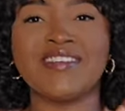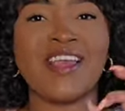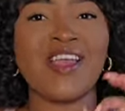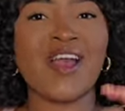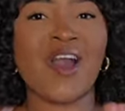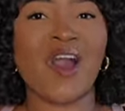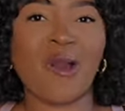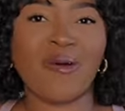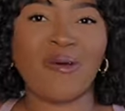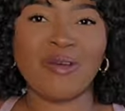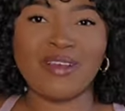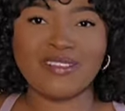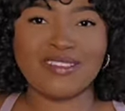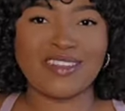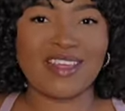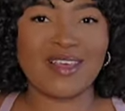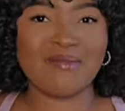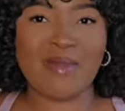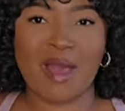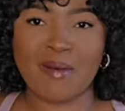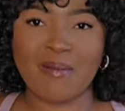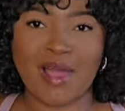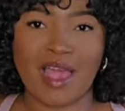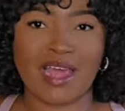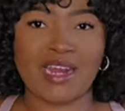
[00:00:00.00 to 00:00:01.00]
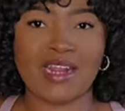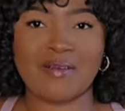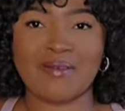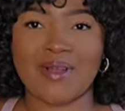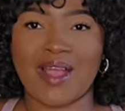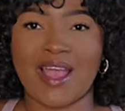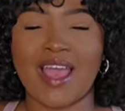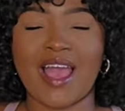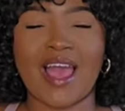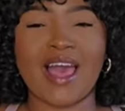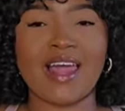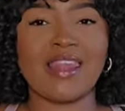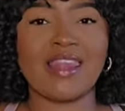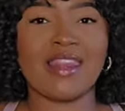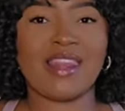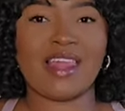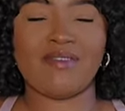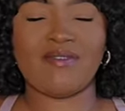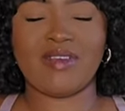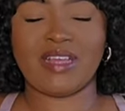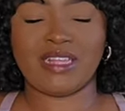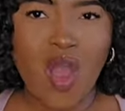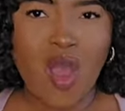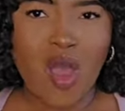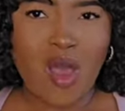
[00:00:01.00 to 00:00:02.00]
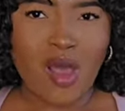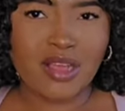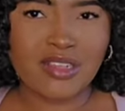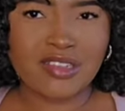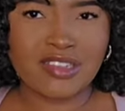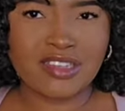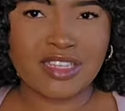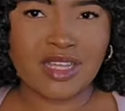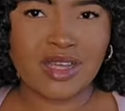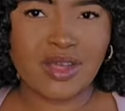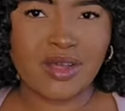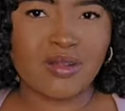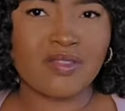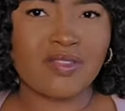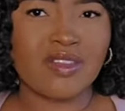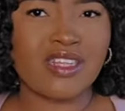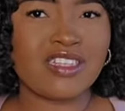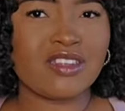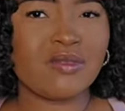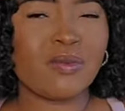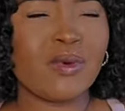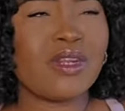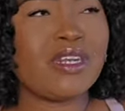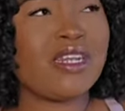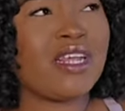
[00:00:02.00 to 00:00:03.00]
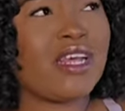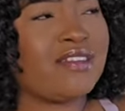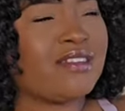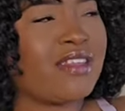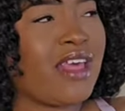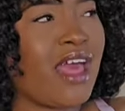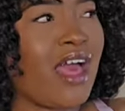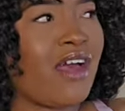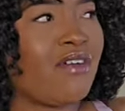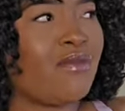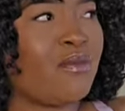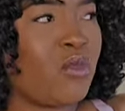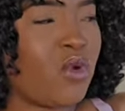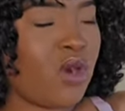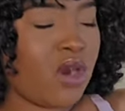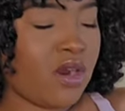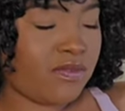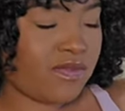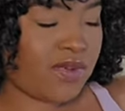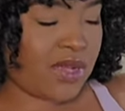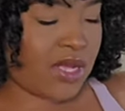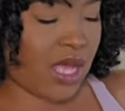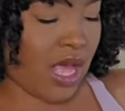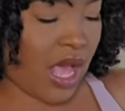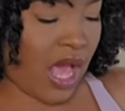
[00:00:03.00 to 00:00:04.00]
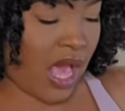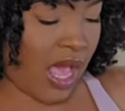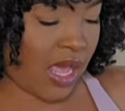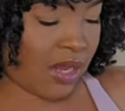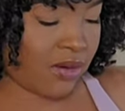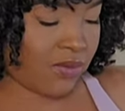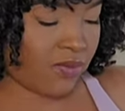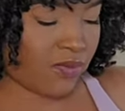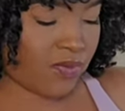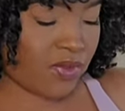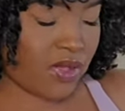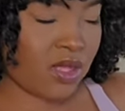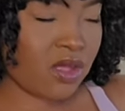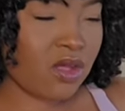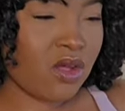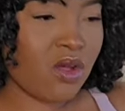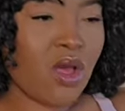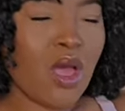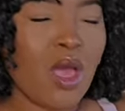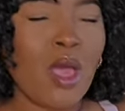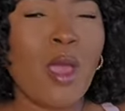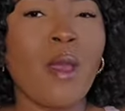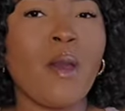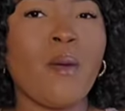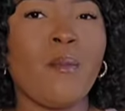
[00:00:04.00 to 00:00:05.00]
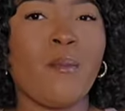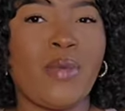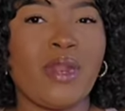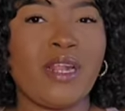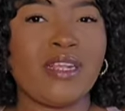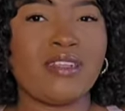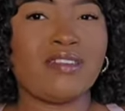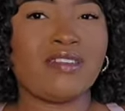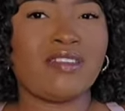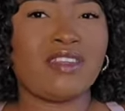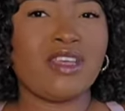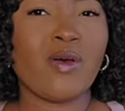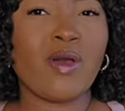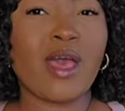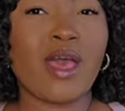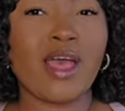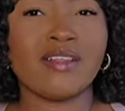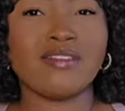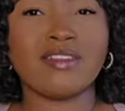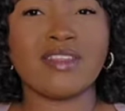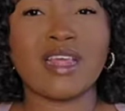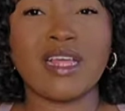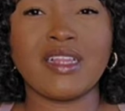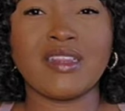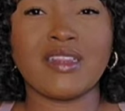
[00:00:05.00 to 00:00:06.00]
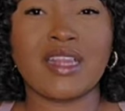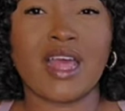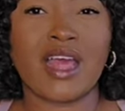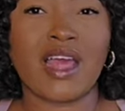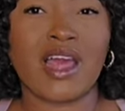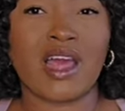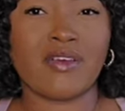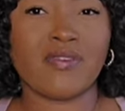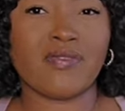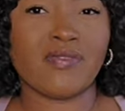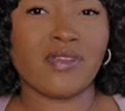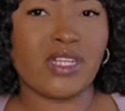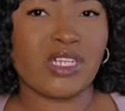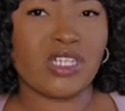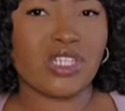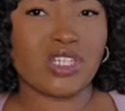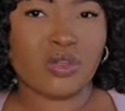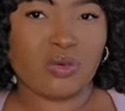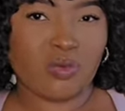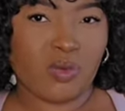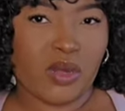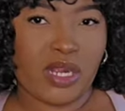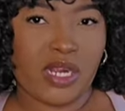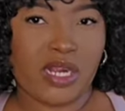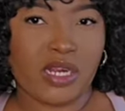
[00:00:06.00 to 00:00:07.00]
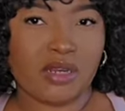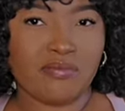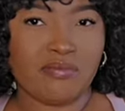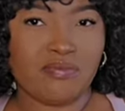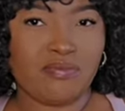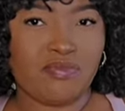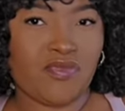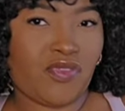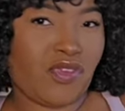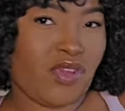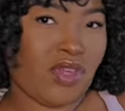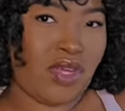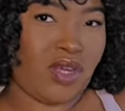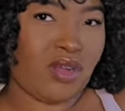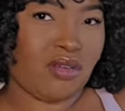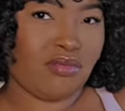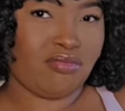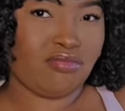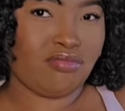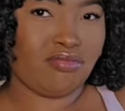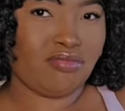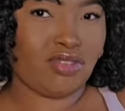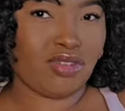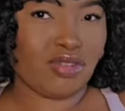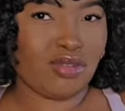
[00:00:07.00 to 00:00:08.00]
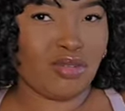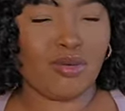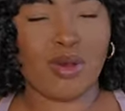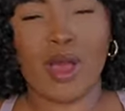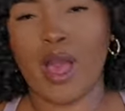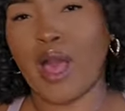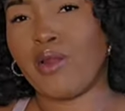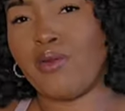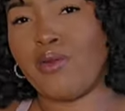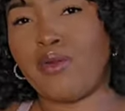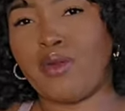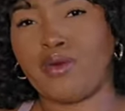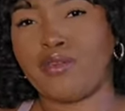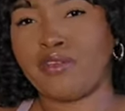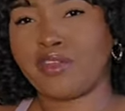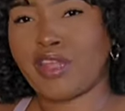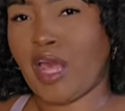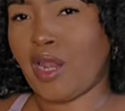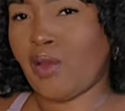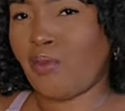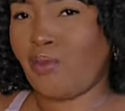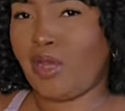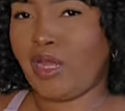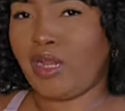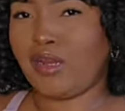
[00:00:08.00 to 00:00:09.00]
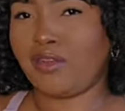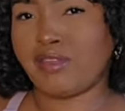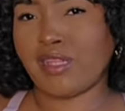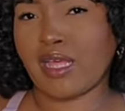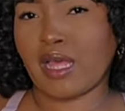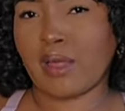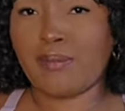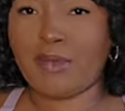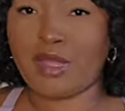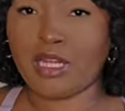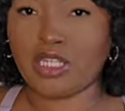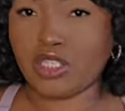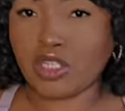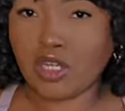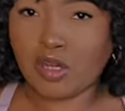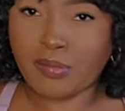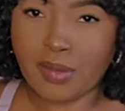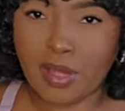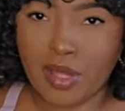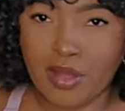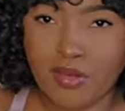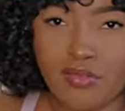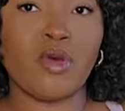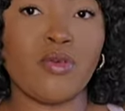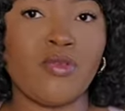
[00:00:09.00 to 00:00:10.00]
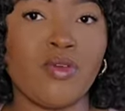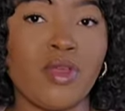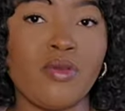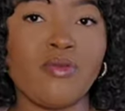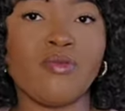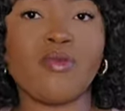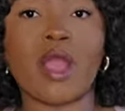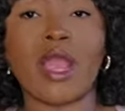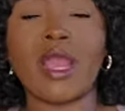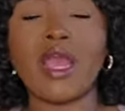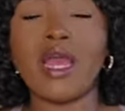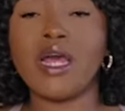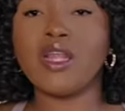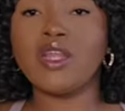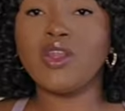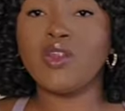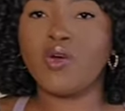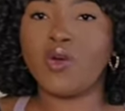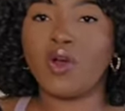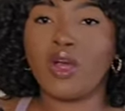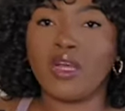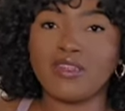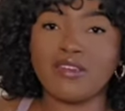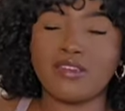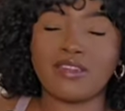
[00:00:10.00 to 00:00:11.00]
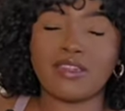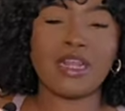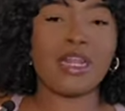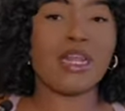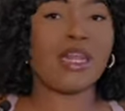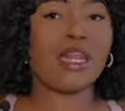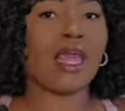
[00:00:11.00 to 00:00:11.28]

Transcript: they always get my body right. I love it. Also, this one does have more of a cotton feel, but it still has like that athleisure wear feel too. I don't know. It's kind of weird. It's like a mixture of both. Moving right along to the